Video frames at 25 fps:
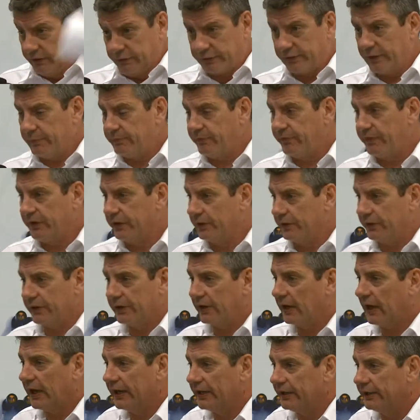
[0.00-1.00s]
TripView
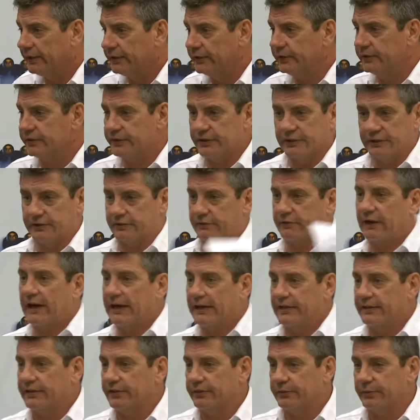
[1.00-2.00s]
that I use, it's
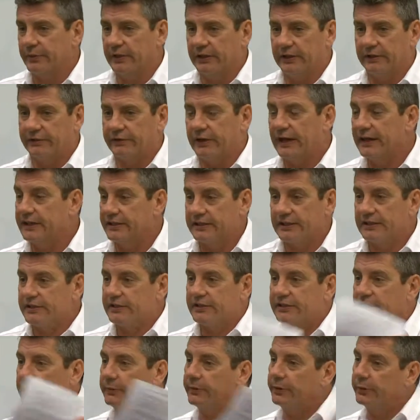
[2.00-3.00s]
great, it tells me where the train is. It
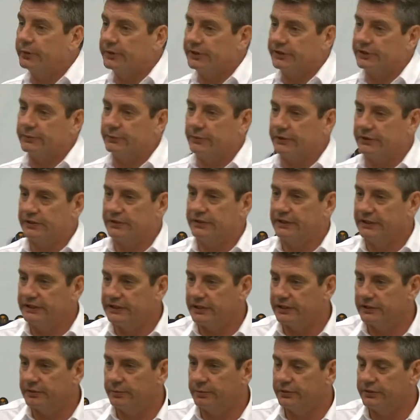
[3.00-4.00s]
doesn't tell me what's an
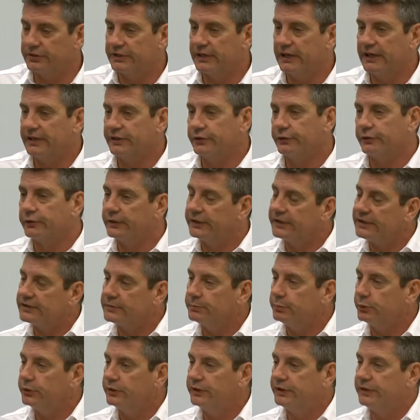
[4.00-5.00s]
accessible station, or it
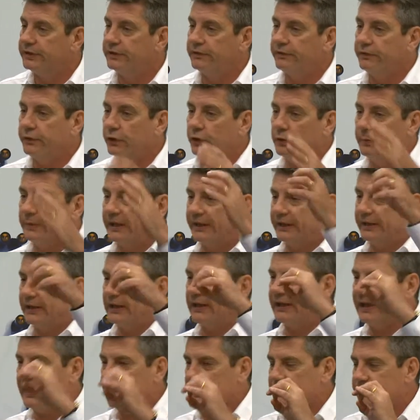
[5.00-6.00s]
doesn't put it in a format that
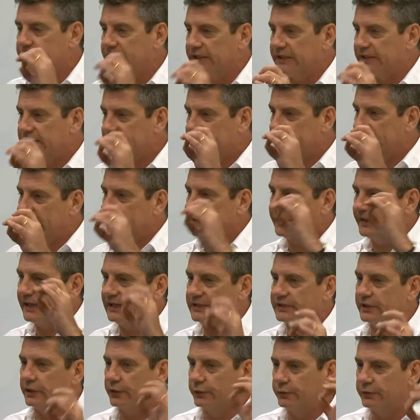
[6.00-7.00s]
allows me to see that
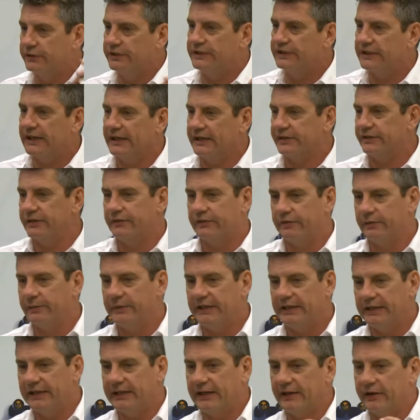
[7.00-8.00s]
that's a good station for
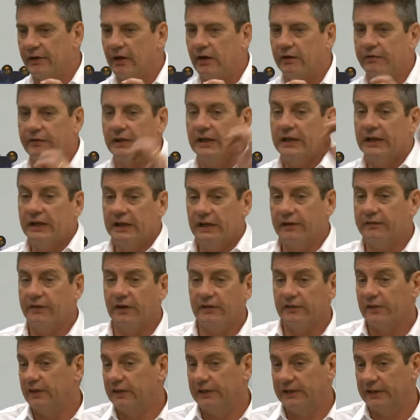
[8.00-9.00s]
me to get off if
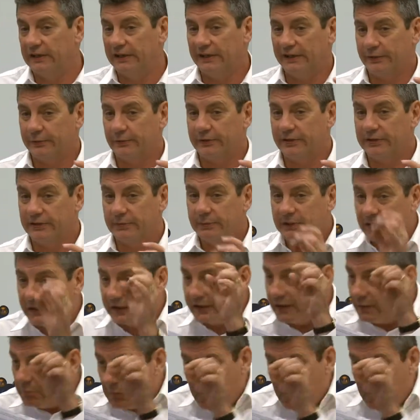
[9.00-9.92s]
I've got an intellectual disability.